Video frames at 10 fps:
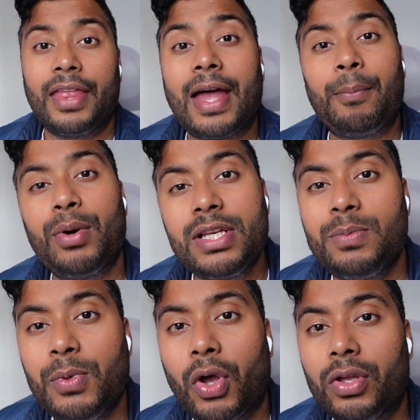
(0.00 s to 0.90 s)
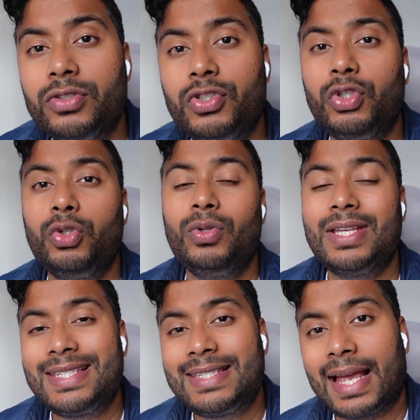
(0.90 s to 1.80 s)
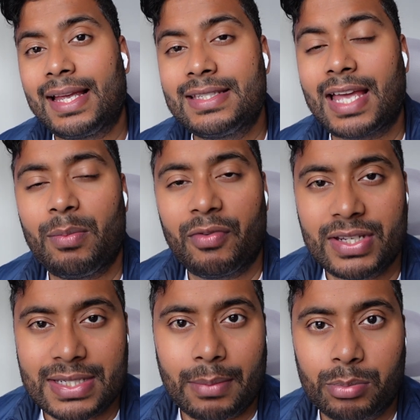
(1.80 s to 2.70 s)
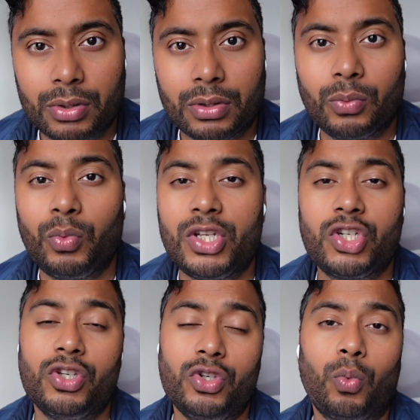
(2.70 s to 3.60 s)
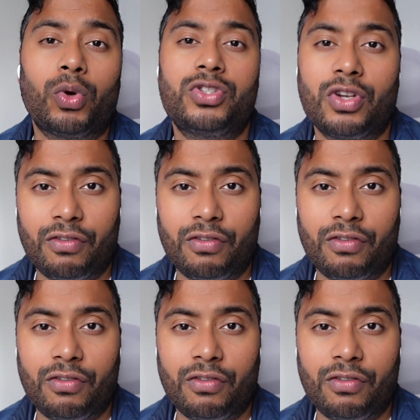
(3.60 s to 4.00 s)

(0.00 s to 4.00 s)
And that brings me on to the second type of example which you want to